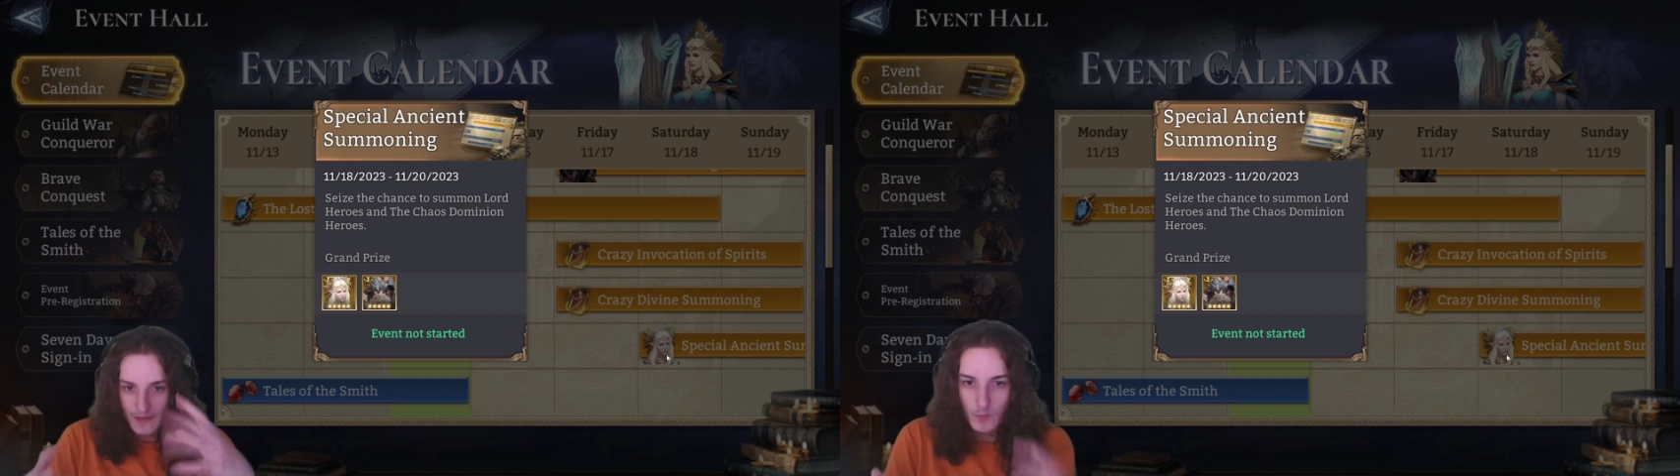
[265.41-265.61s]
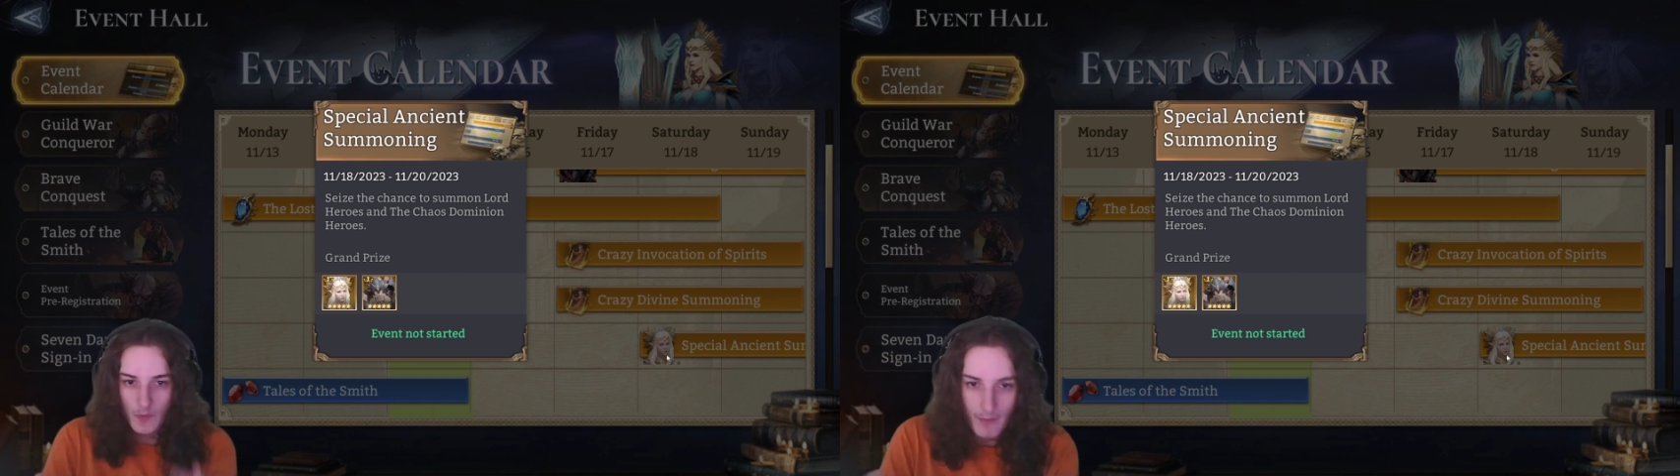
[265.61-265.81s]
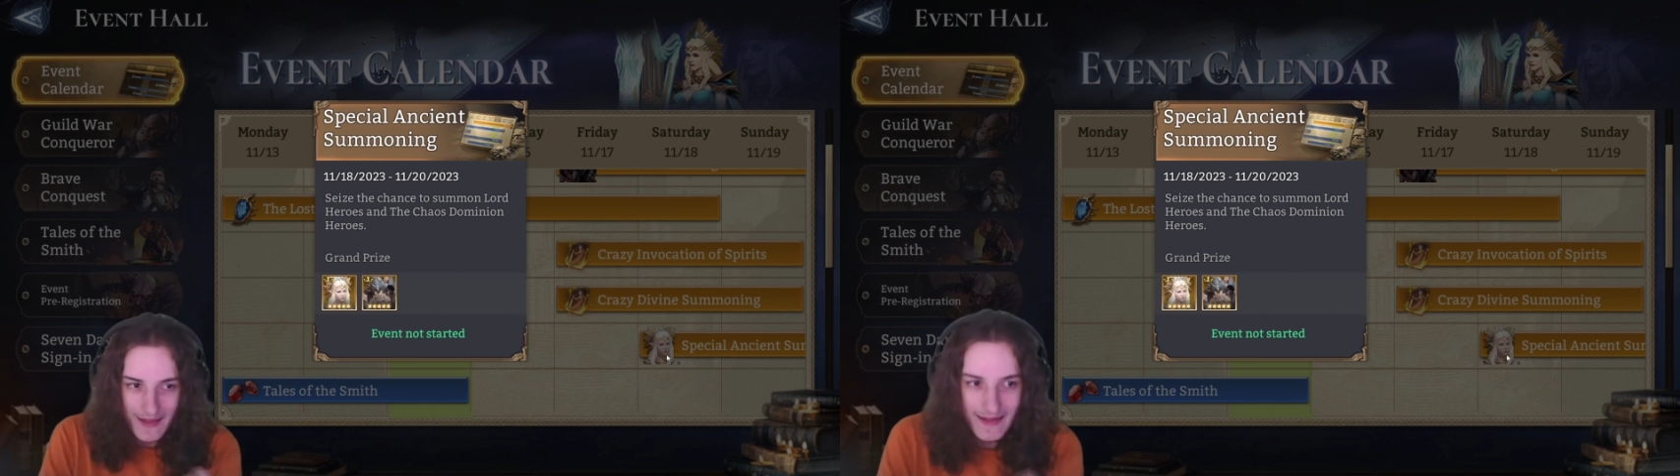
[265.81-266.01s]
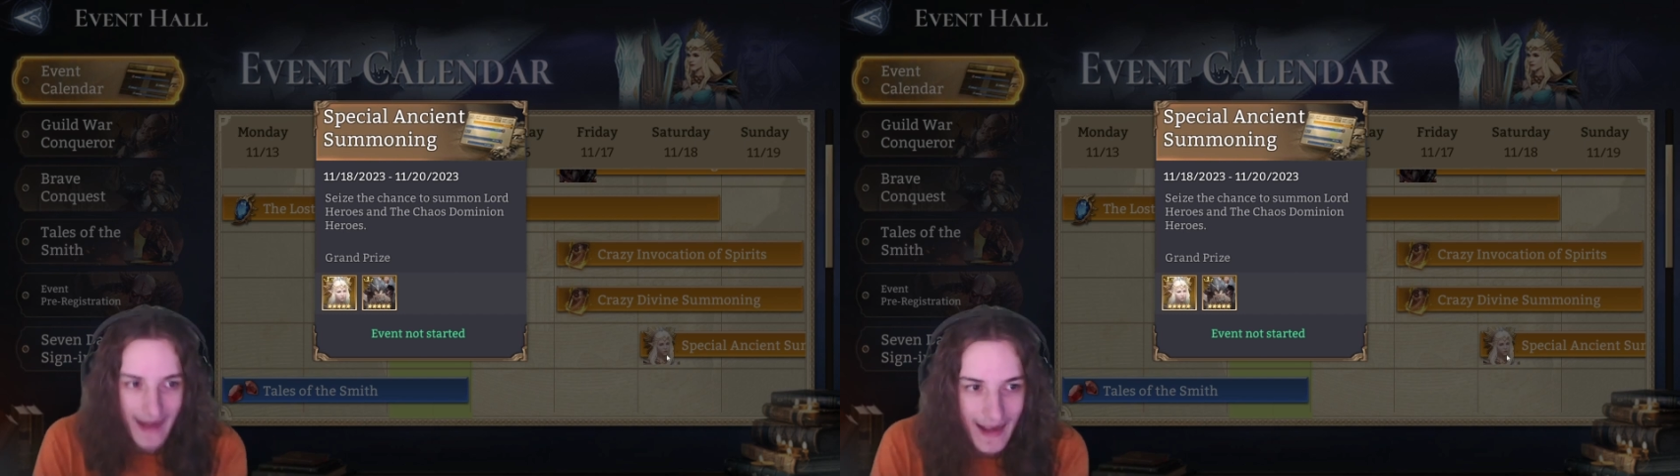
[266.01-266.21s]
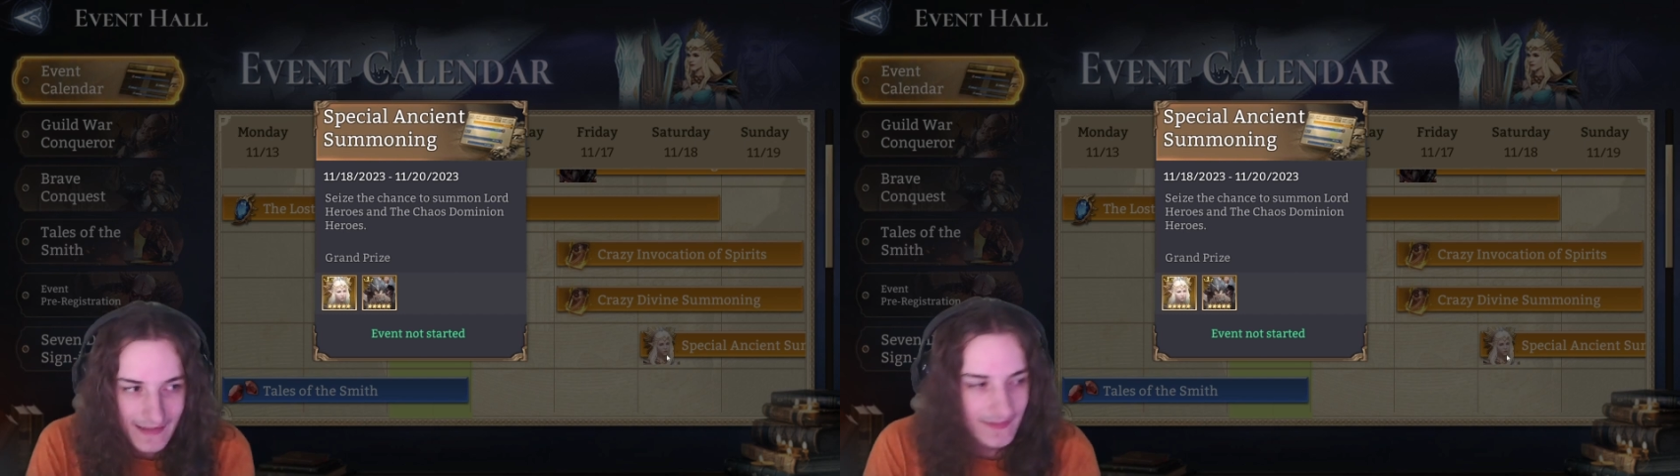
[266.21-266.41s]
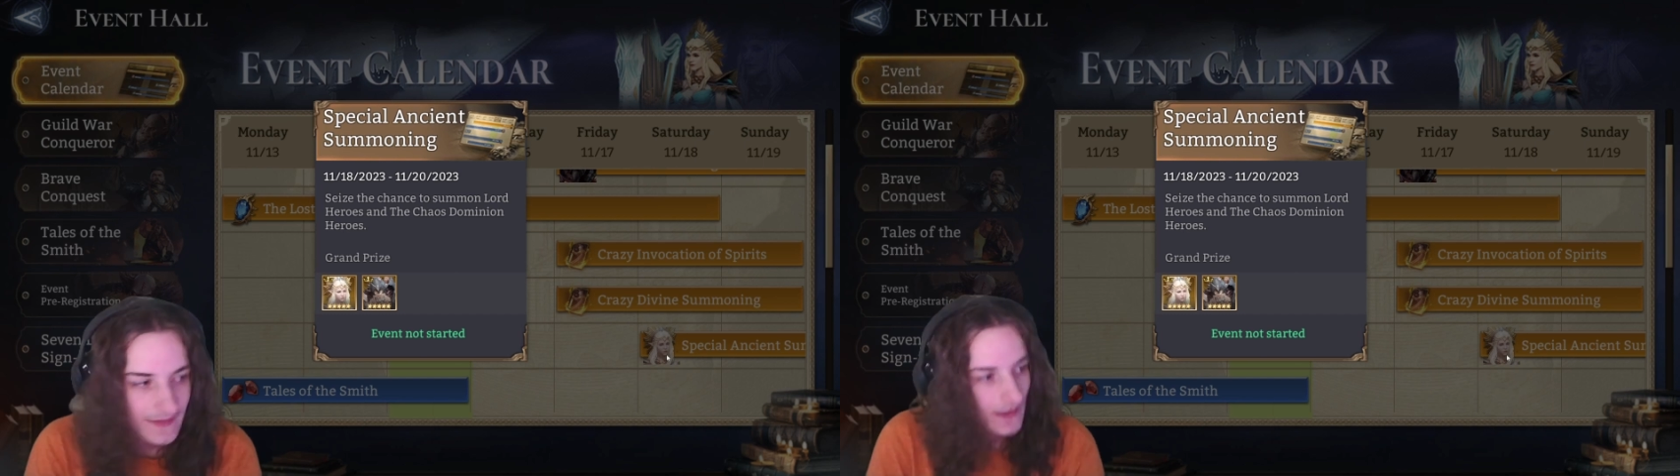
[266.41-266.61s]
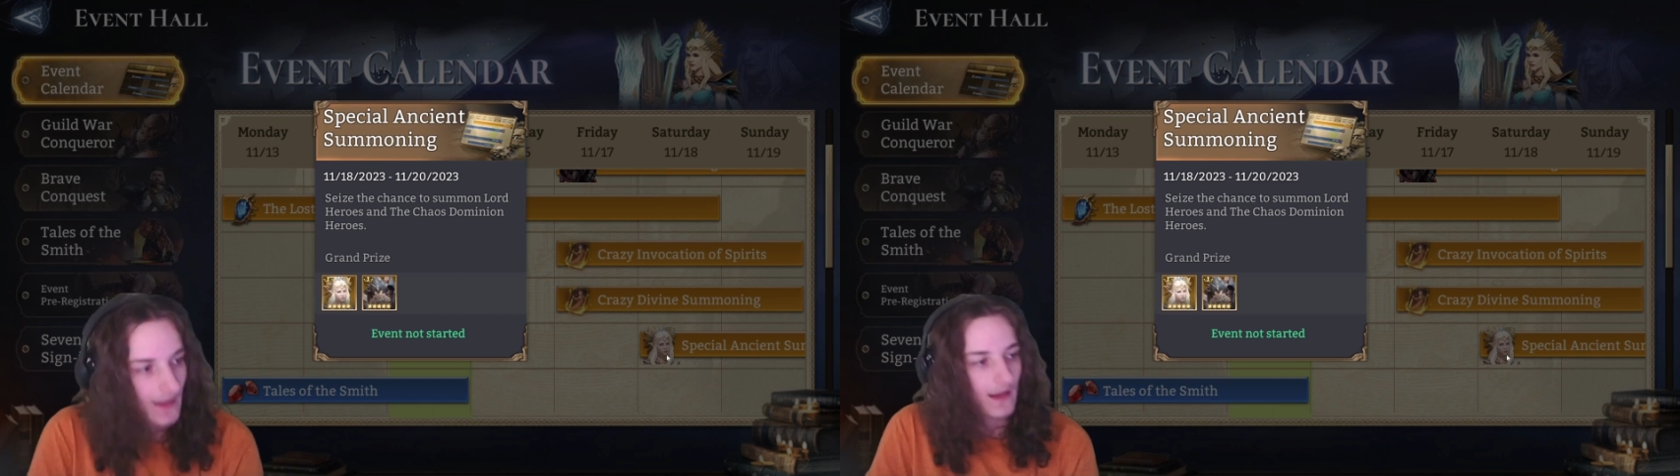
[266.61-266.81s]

that will make us